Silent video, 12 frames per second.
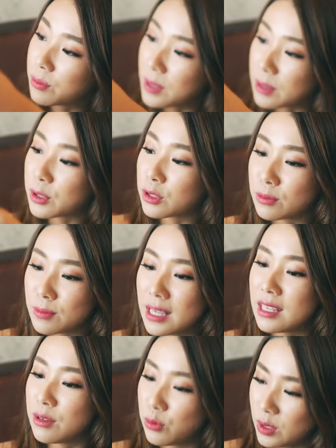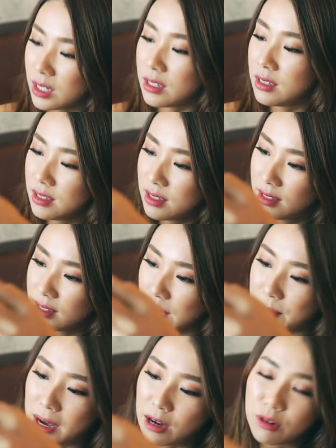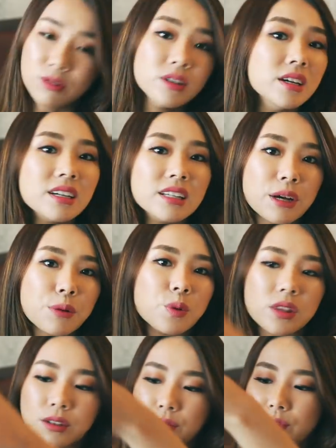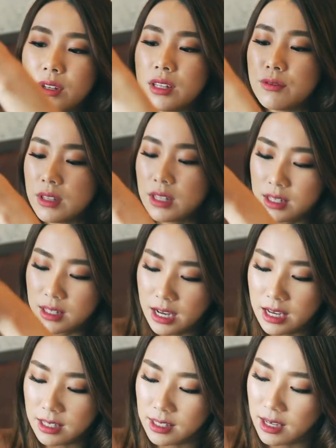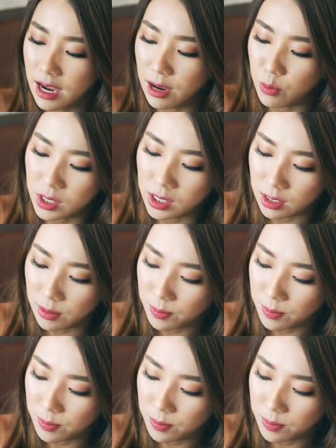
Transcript: be able to make it work somehow, like with a really, really nice high-waisted